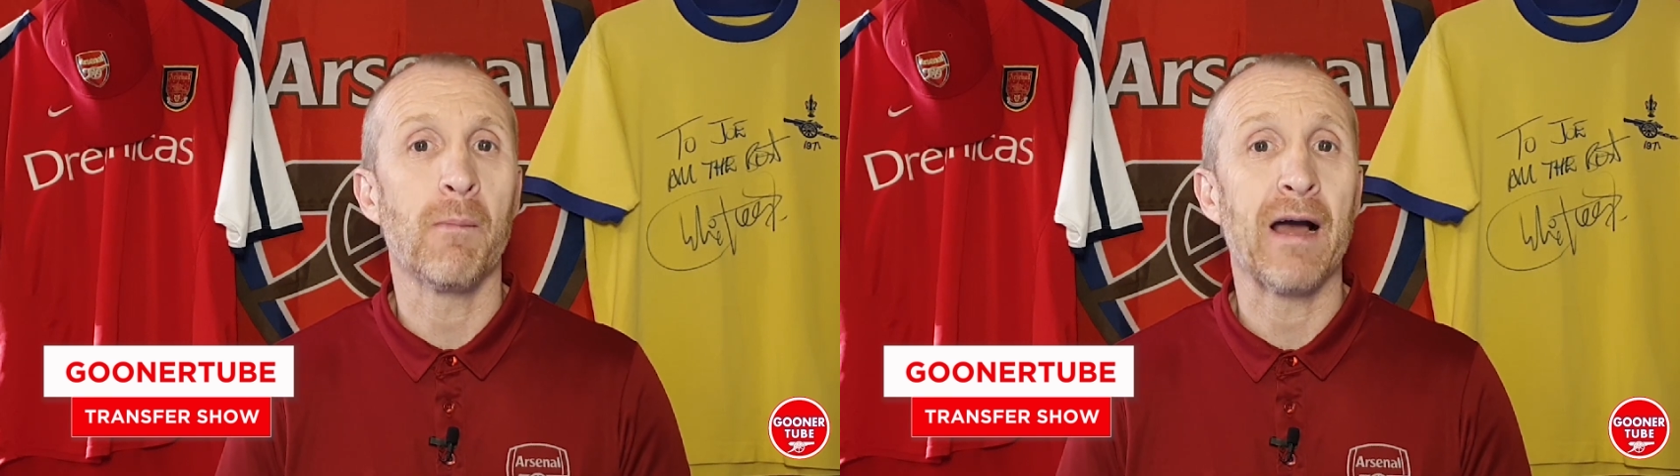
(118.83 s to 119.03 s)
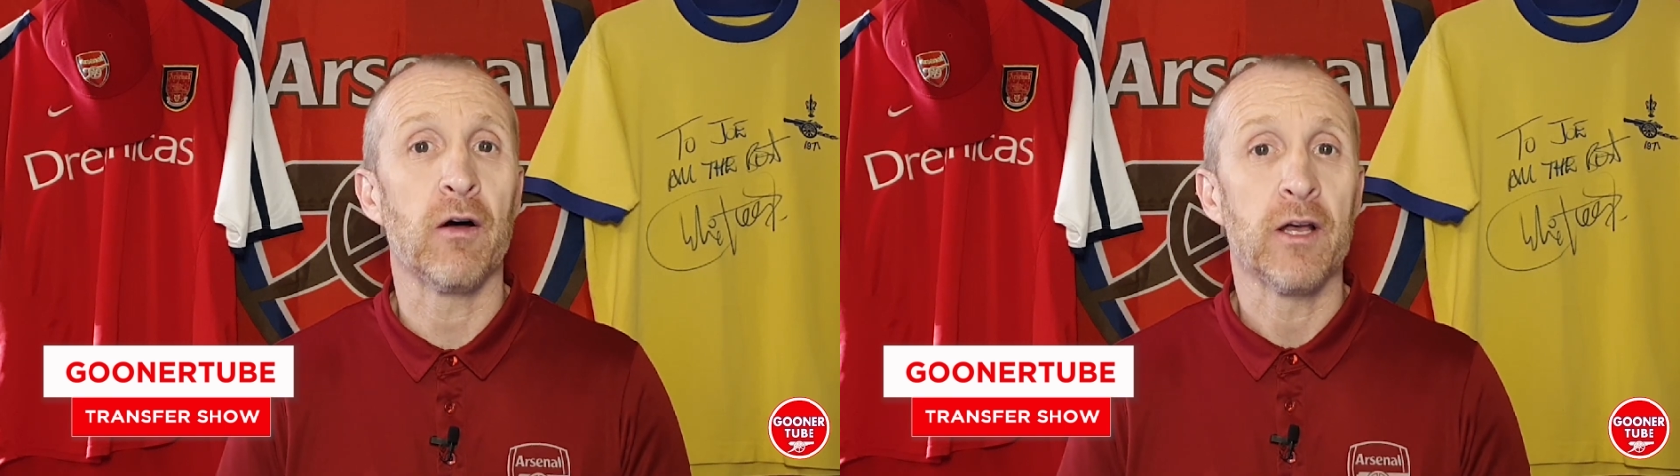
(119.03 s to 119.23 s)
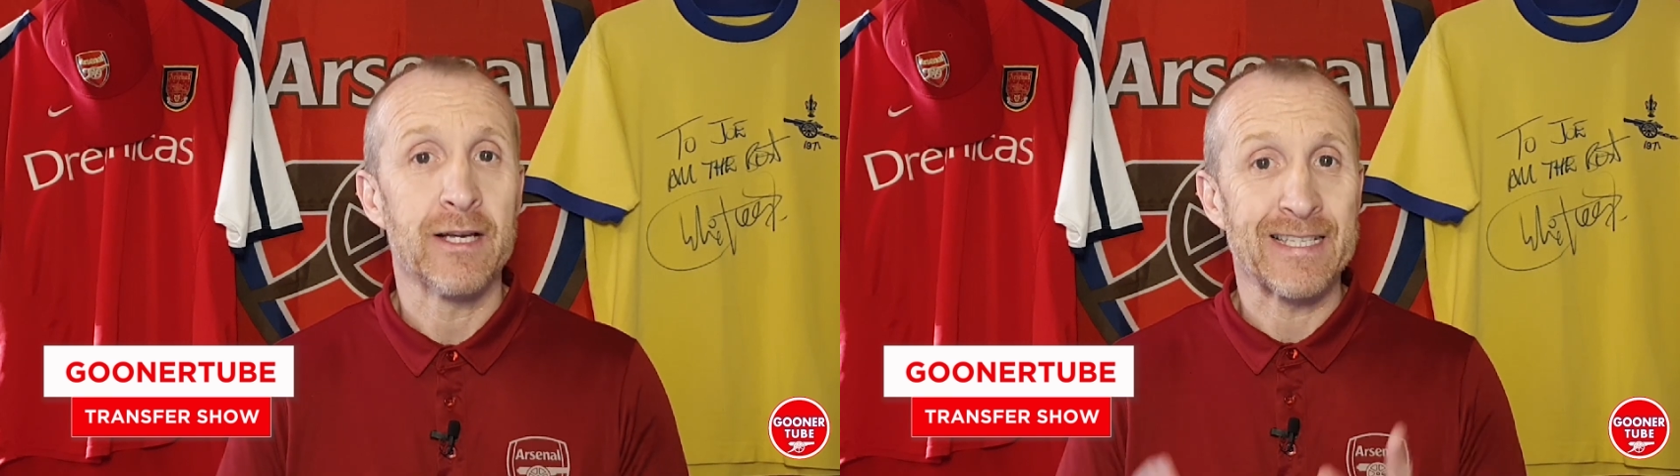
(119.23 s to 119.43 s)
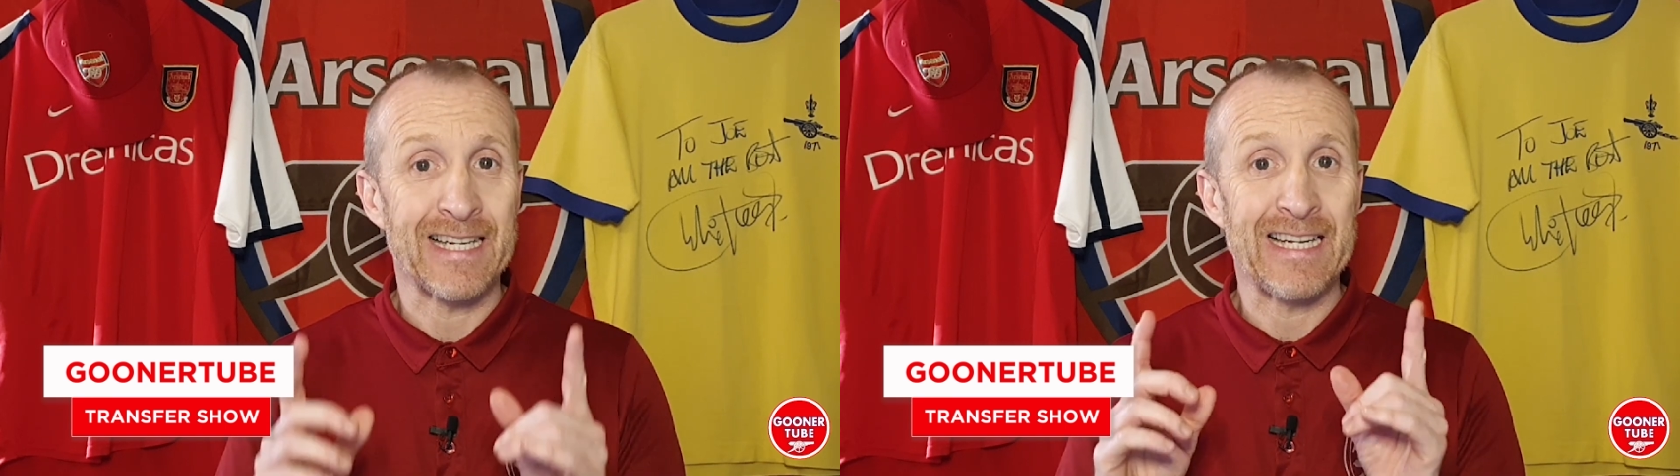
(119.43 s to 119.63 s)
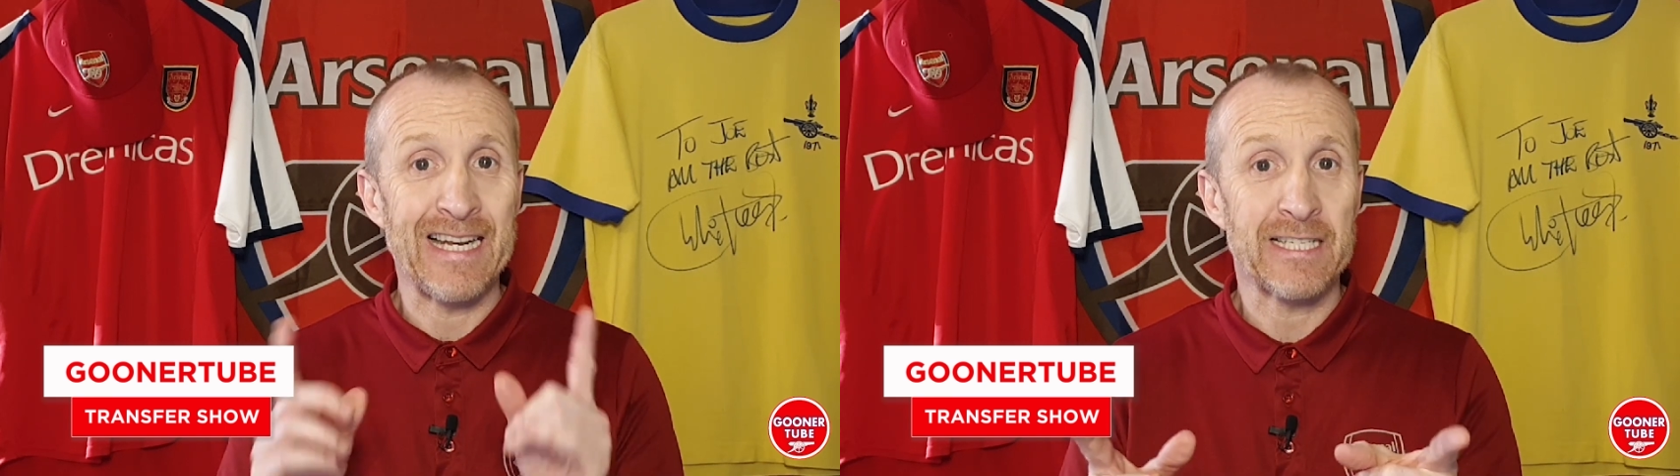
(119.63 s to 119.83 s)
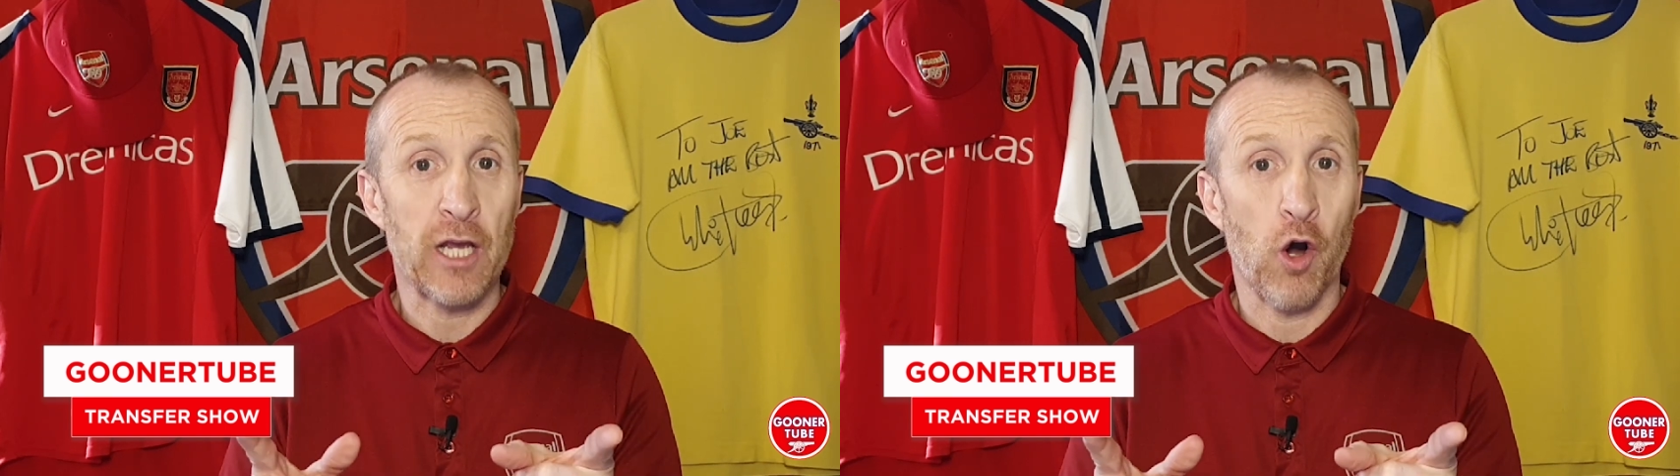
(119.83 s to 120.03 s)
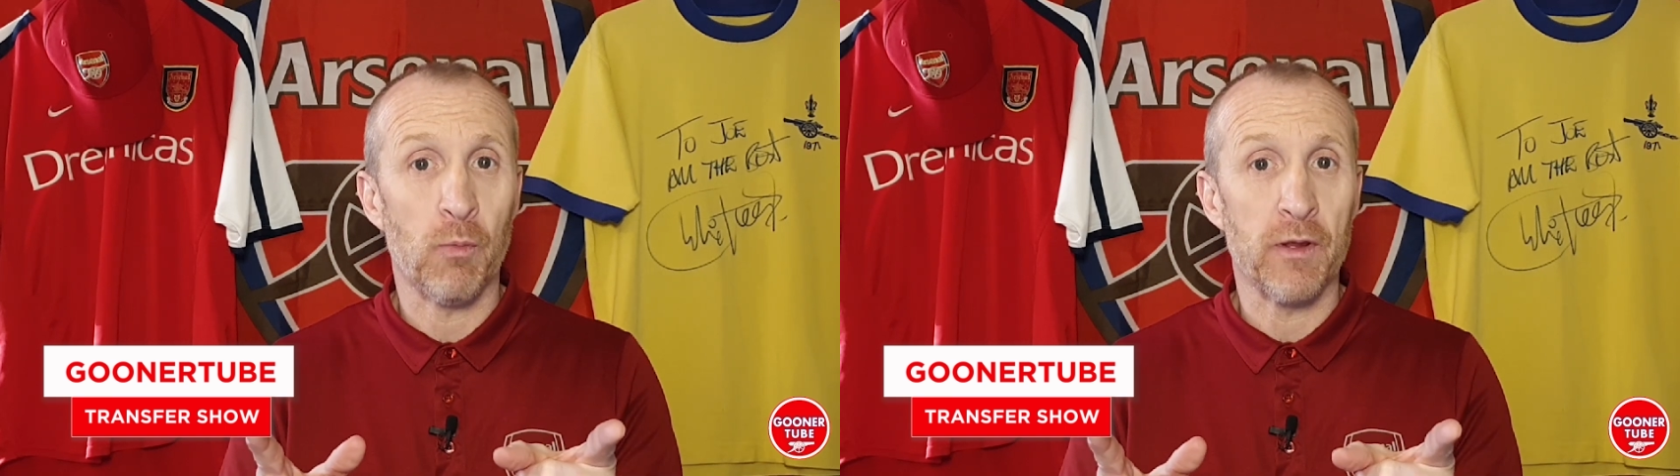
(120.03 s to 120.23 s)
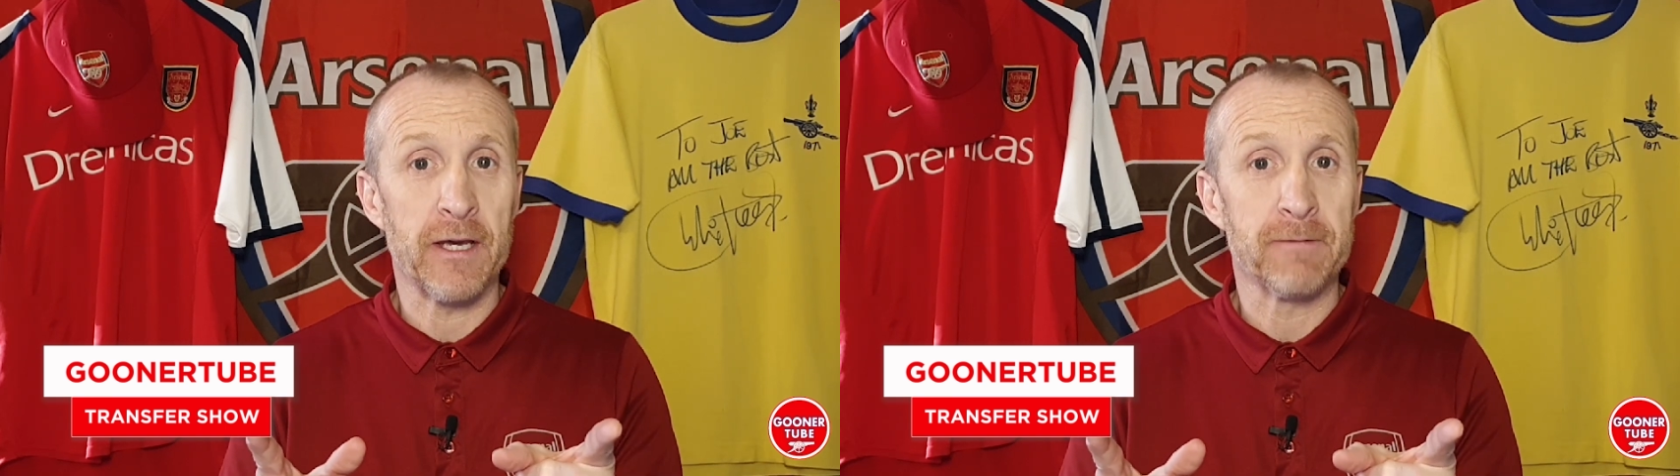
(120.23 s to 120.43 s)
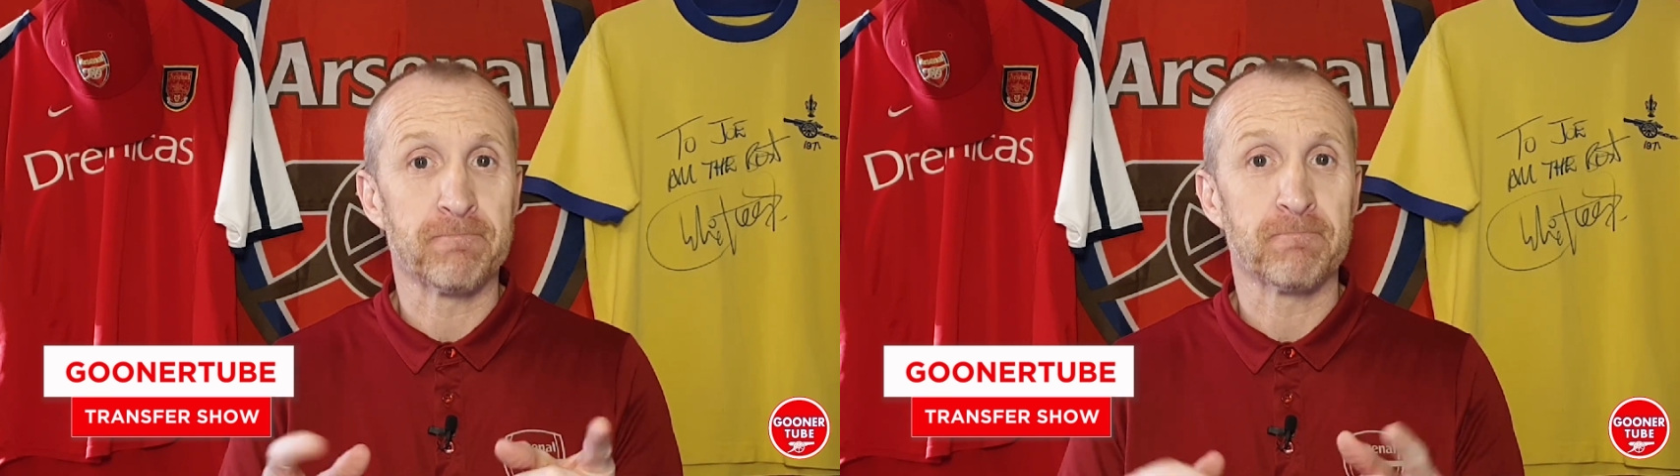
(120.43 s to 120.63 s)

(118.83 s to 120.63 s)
about, so let's get on with it.